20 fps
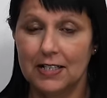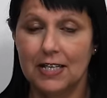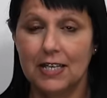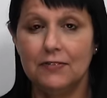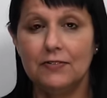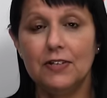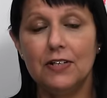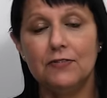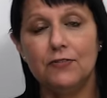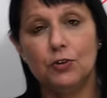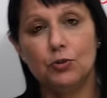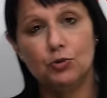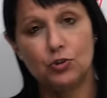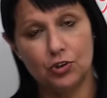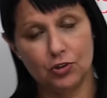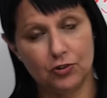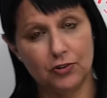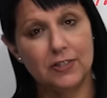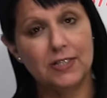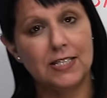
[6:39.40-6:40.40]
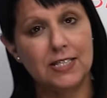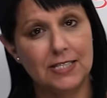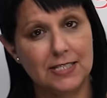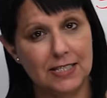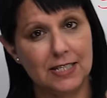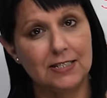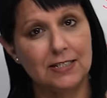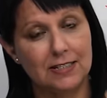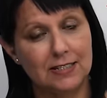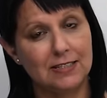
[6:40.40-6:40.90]
even if you turn these
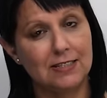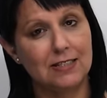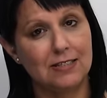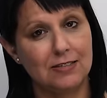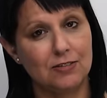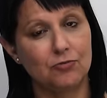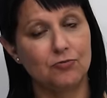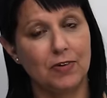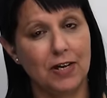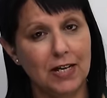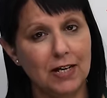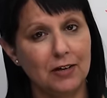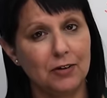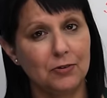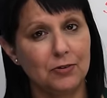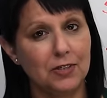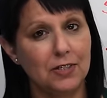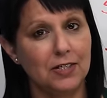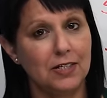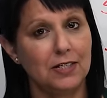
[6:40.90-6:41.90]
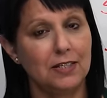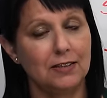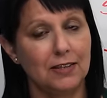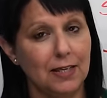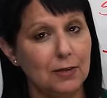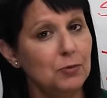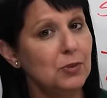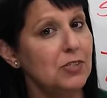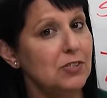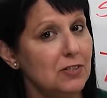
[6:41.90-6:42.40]
sentences around,
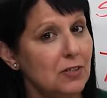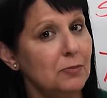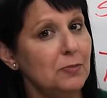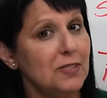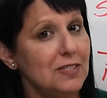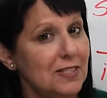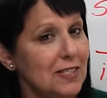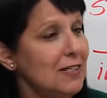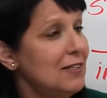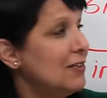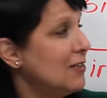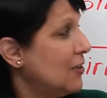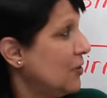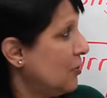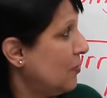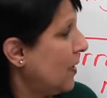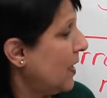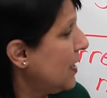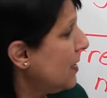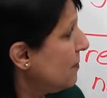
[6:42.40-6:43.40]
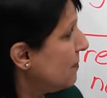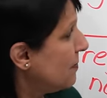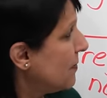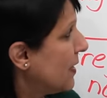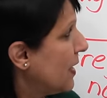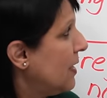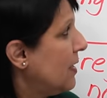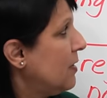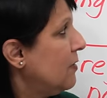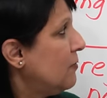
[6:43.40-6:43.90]
they would still be singular, right?
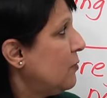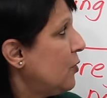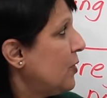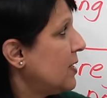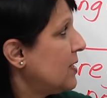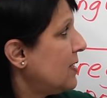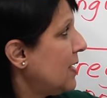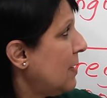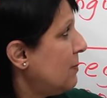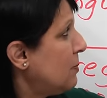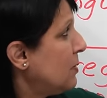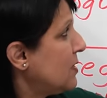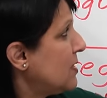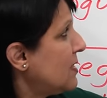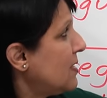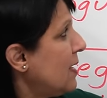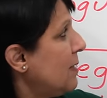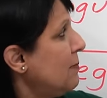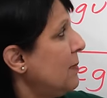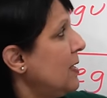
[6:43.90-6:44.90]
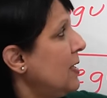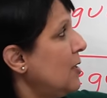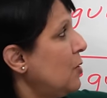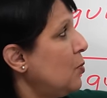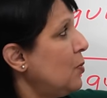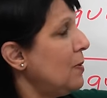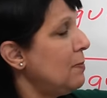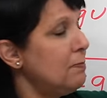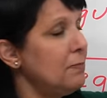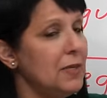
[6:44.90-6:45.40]
For example, some
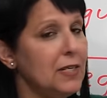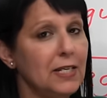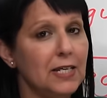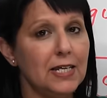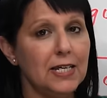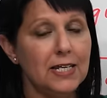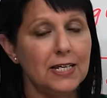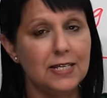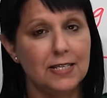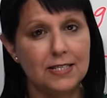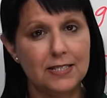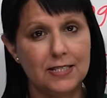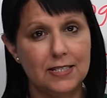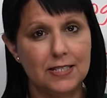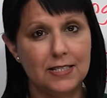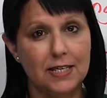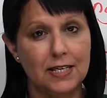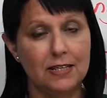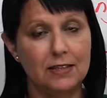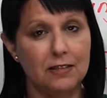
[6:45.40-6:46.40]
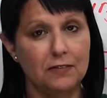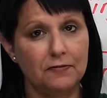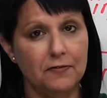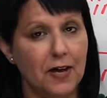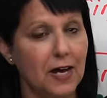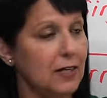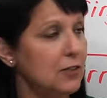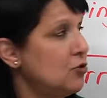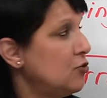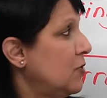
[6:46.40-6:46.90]
equipment is in the
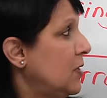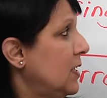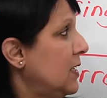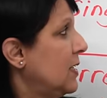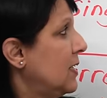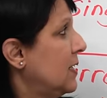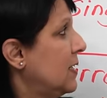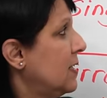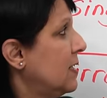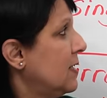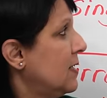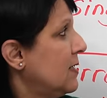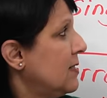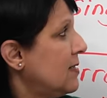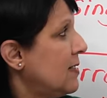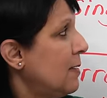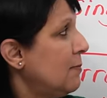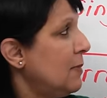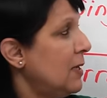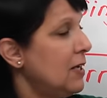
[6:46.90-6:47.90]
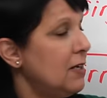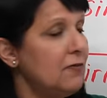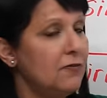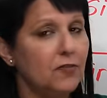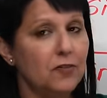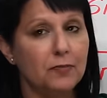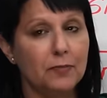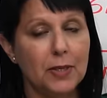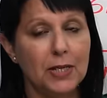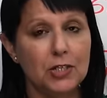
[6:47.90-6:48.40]
factory. Some
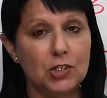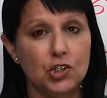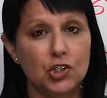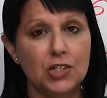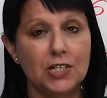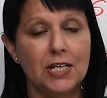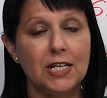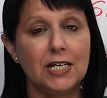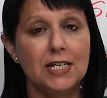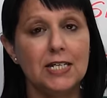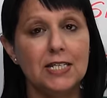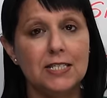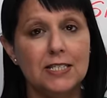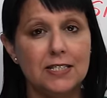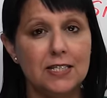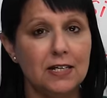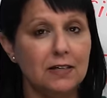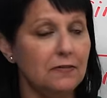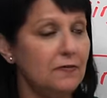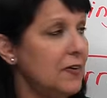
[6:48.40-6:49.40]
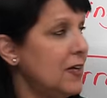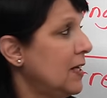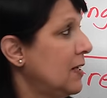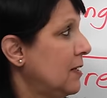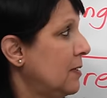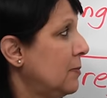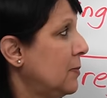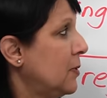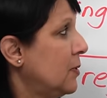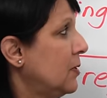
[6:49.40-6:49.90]
information is
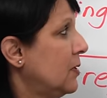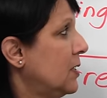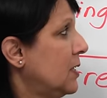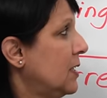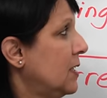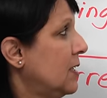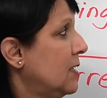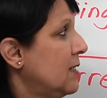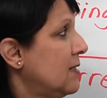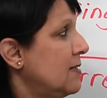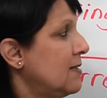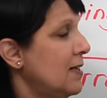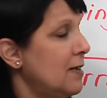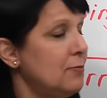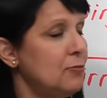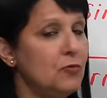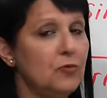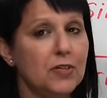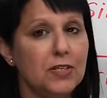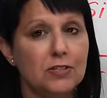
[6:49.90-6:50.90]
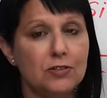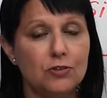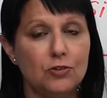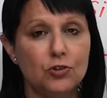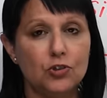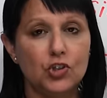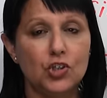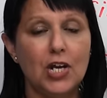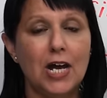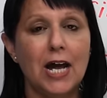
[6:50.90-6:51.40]
available. Some
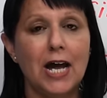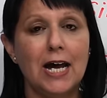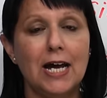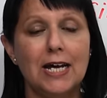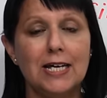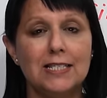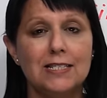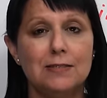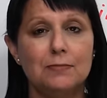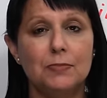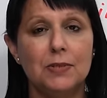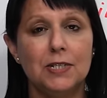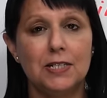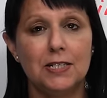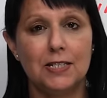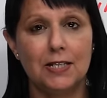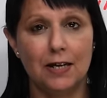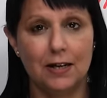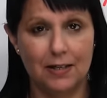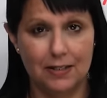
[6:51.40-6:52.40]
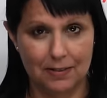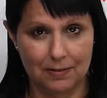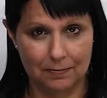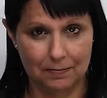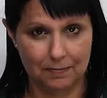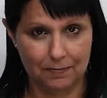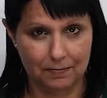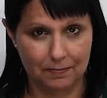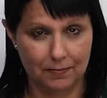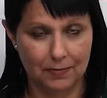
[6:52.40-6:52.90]
research has been done.
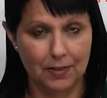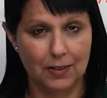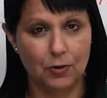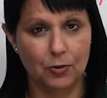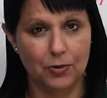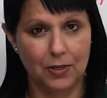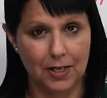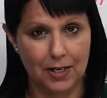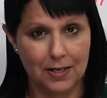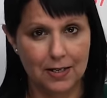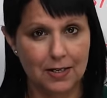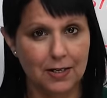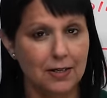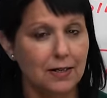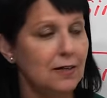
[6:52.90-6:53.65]
Okay?